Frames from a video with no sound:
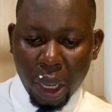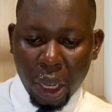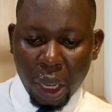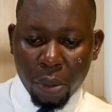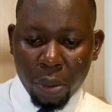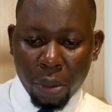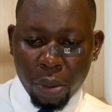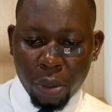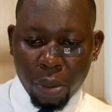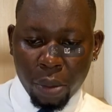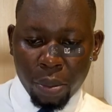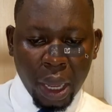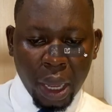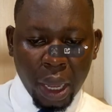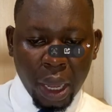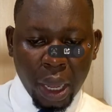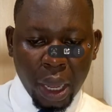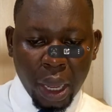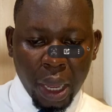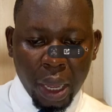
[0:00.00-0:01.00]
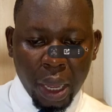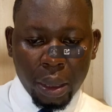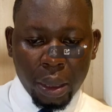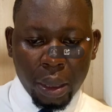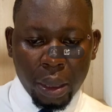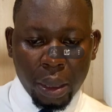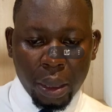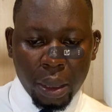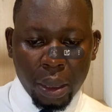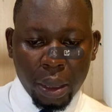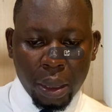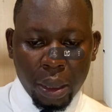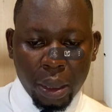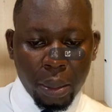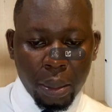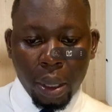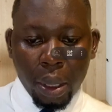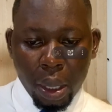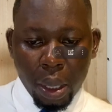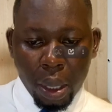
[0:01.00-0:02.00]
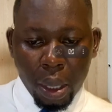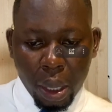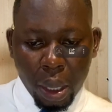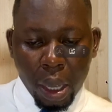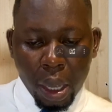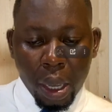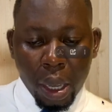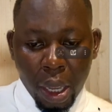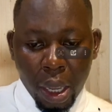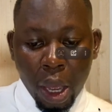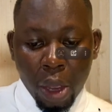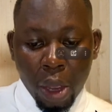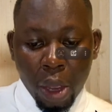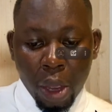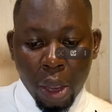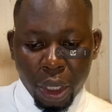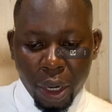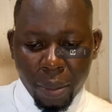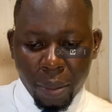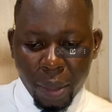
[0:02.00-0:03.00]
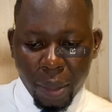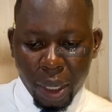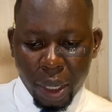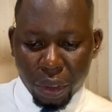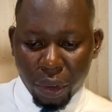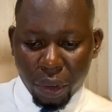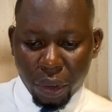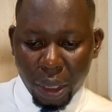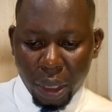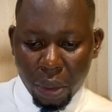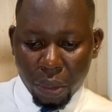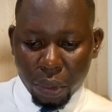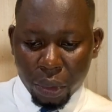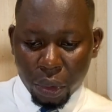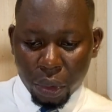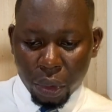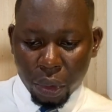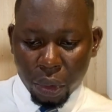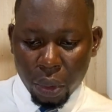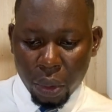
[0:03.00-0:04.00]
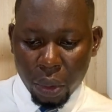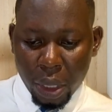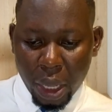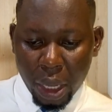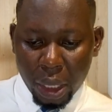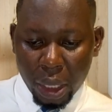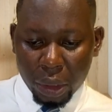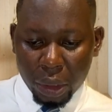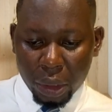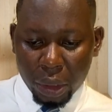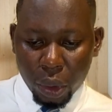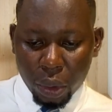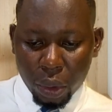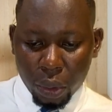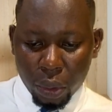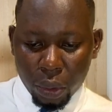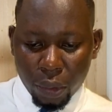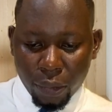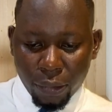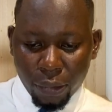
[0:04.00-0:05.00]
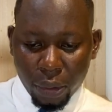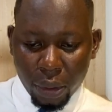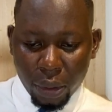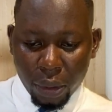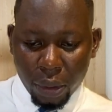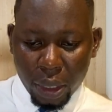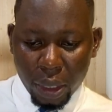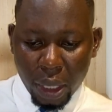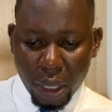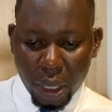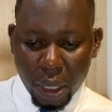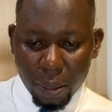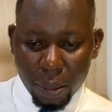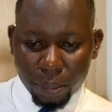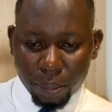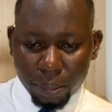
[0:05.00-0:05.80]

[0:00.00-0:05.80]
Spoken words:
I'll be looking at I'm sharing my screen now so that we could further